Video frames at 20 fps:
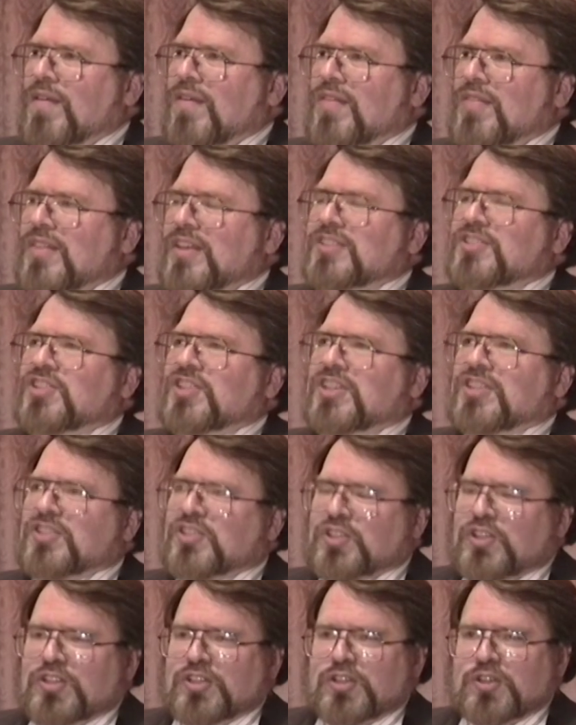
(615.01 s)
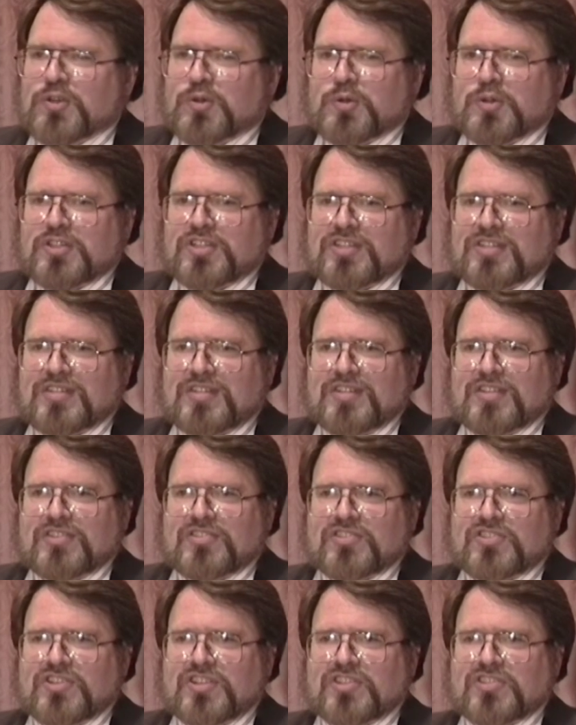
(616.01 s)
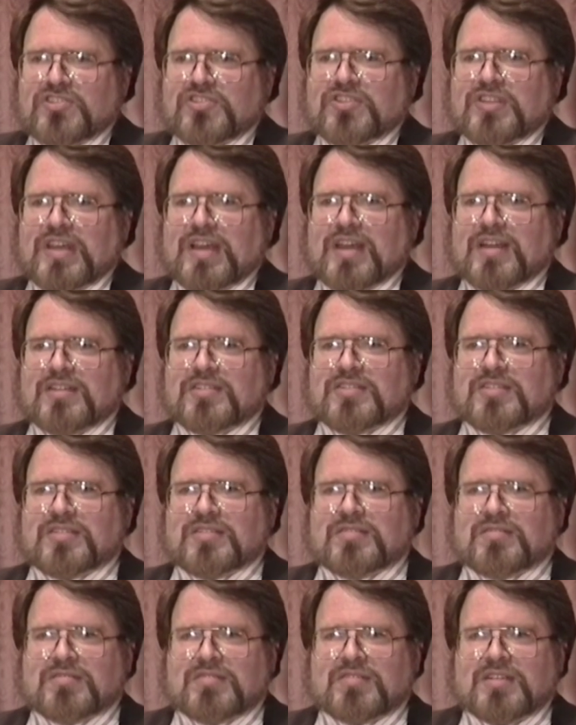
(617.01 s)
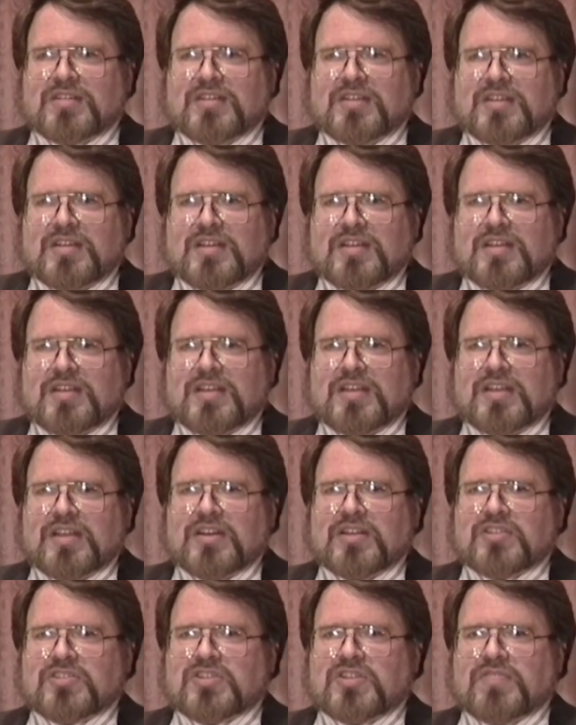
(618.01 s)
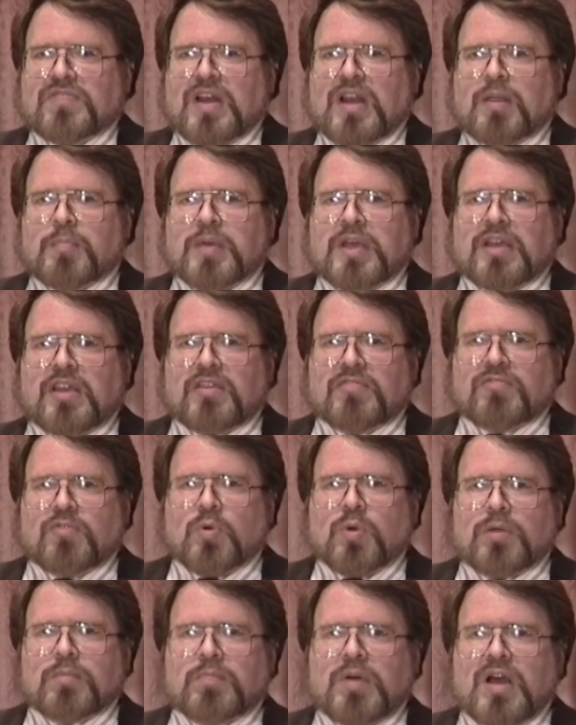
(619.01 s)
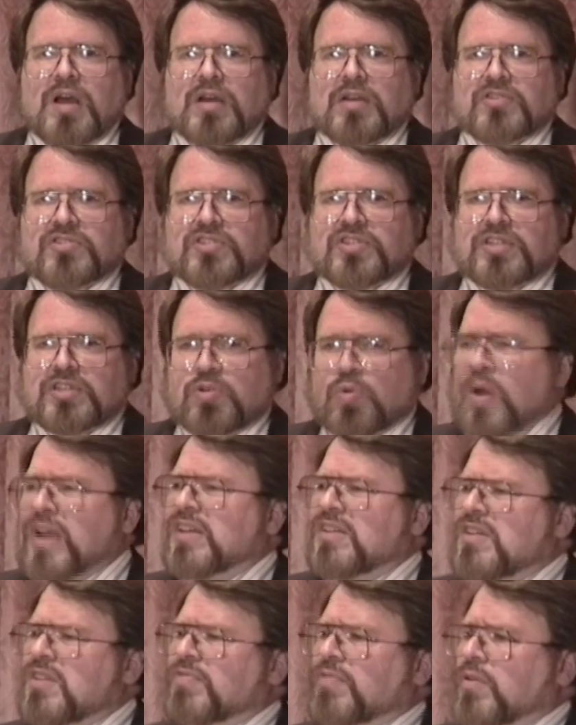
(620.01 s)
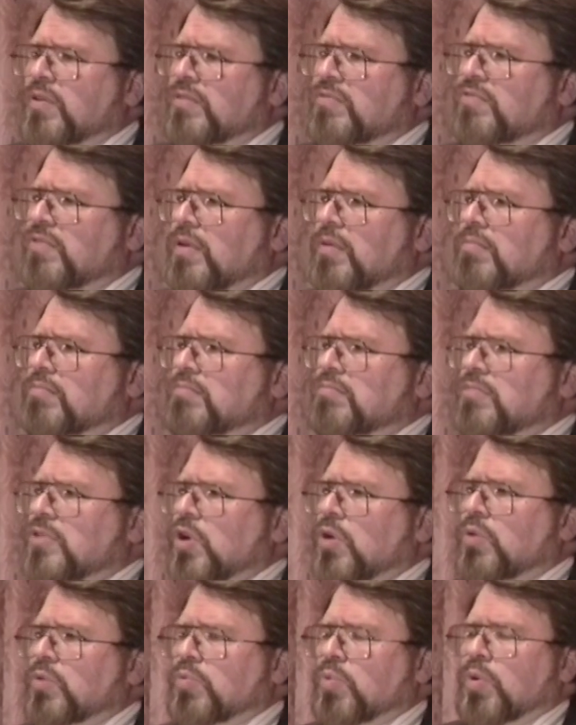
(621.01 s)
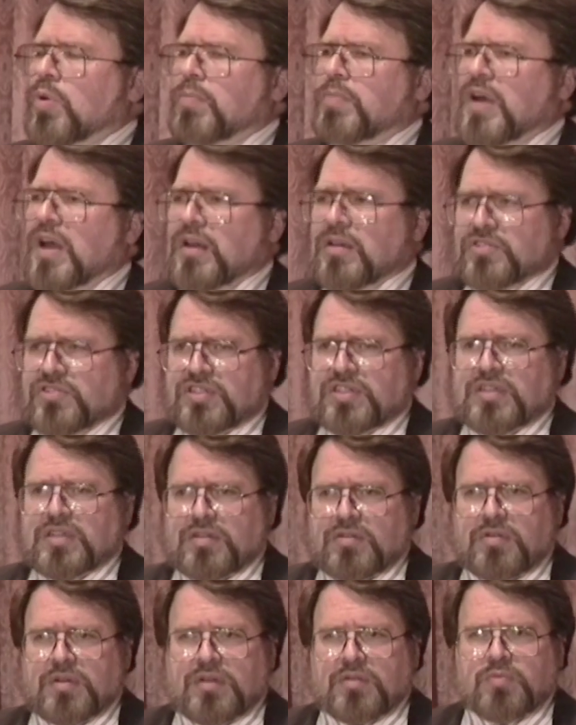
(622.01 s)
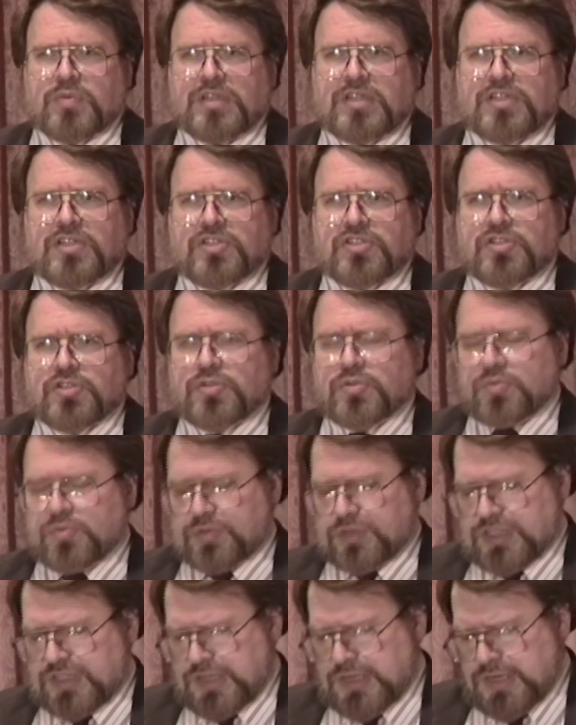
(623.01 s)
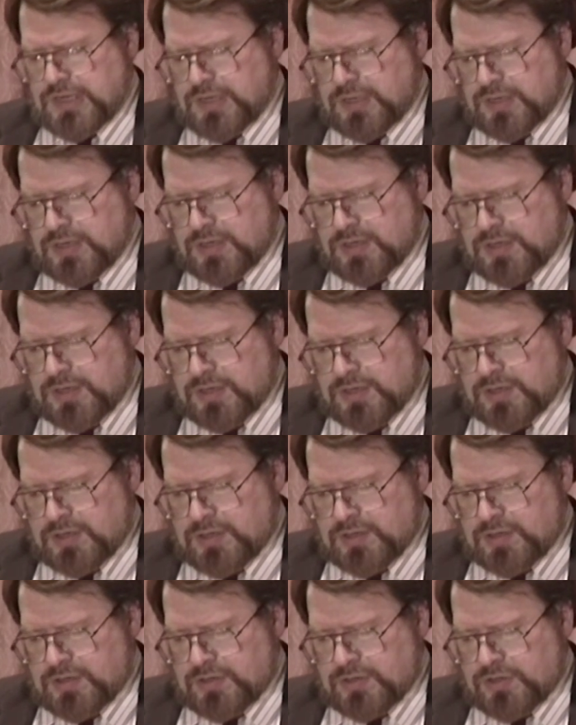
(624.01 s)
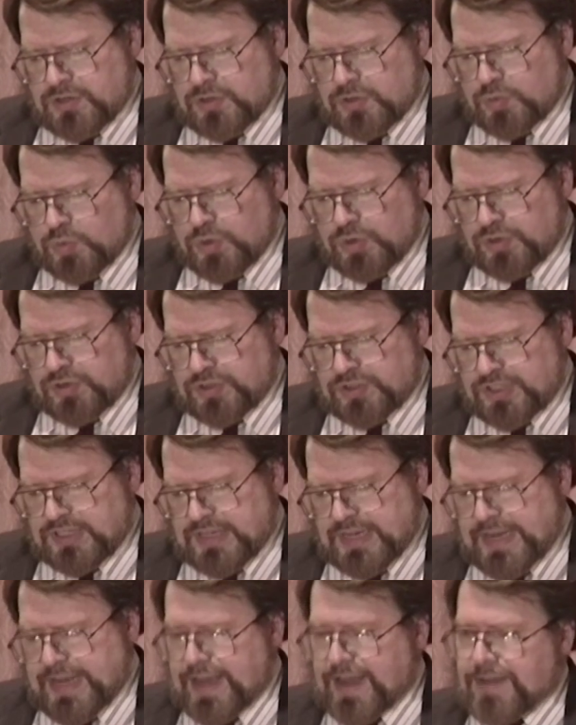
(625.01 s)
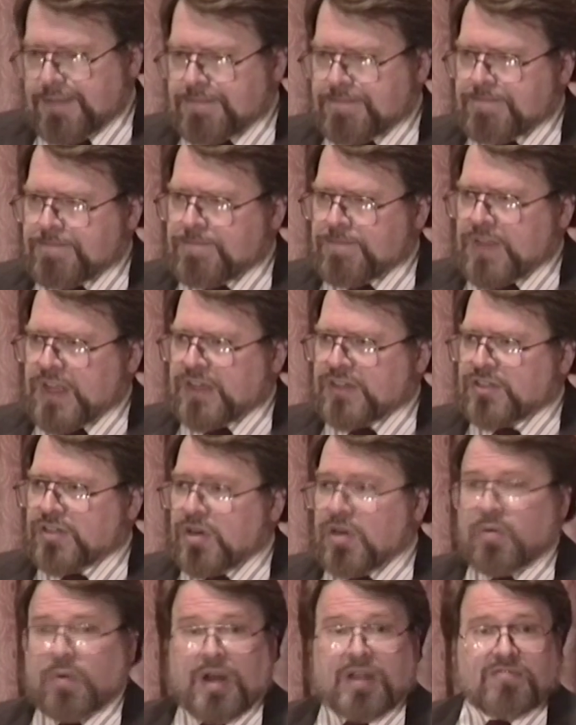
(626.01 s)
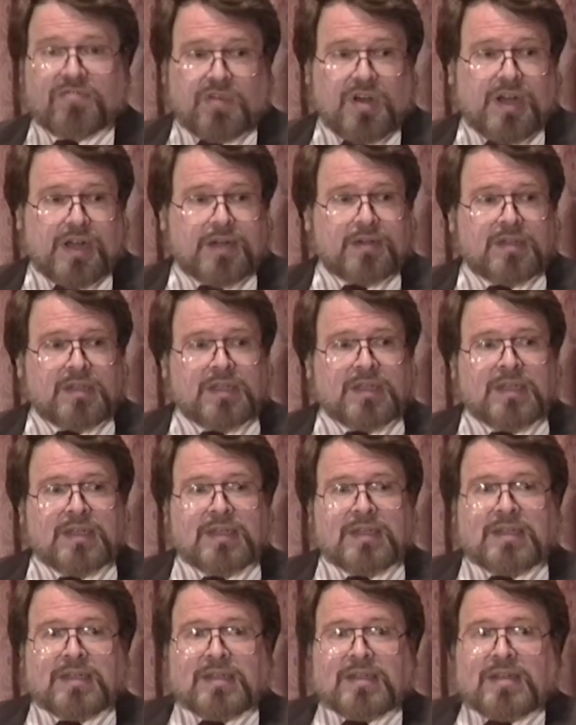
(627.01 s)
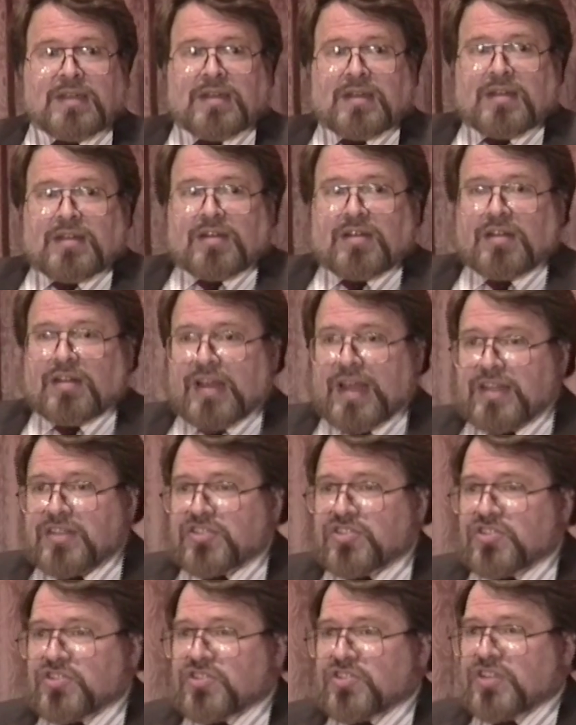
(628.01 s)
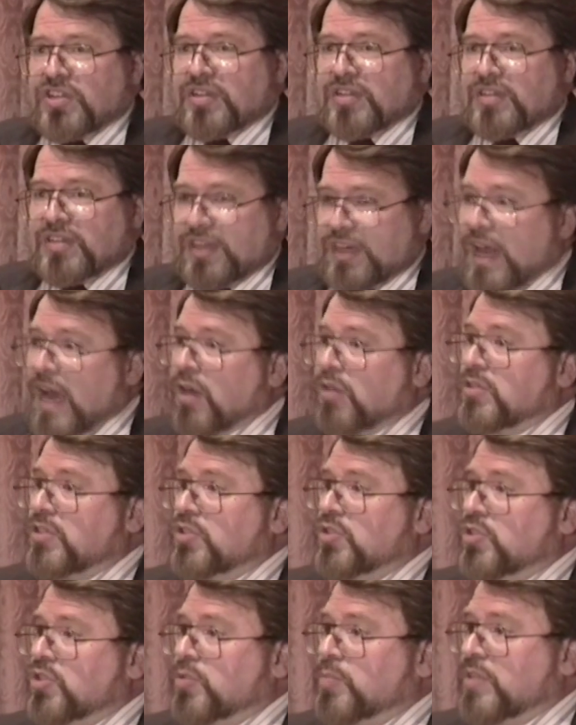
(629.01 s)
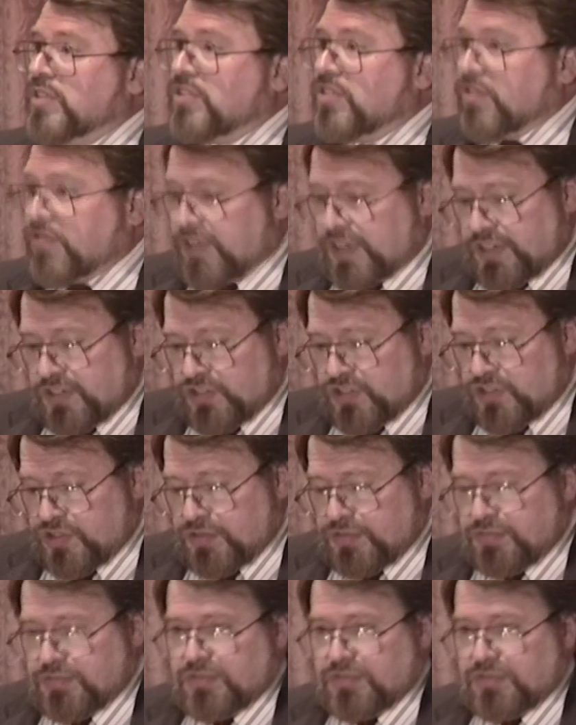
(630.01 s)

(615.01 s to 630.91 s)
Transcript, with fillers: this institute insists that it is developing a foreign policy quite different from Cold War policy and, and really attuned to the world today. I said, all right, fine. Let's get down to specifics.